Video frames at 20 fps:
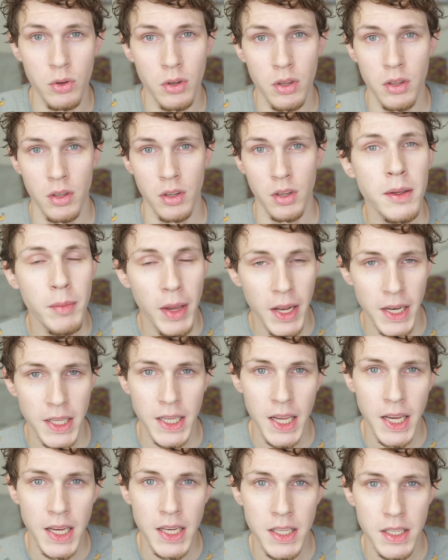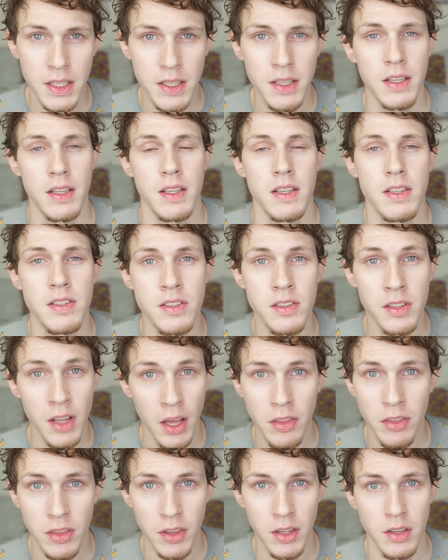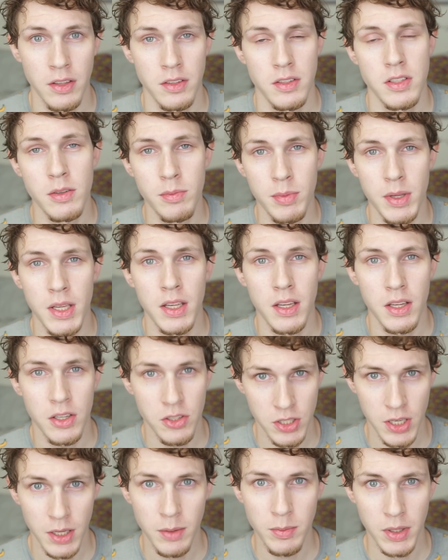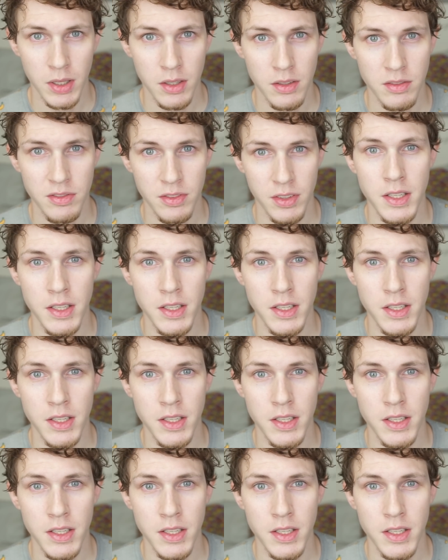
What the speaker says: Being medicated is nothing to be ashamed of.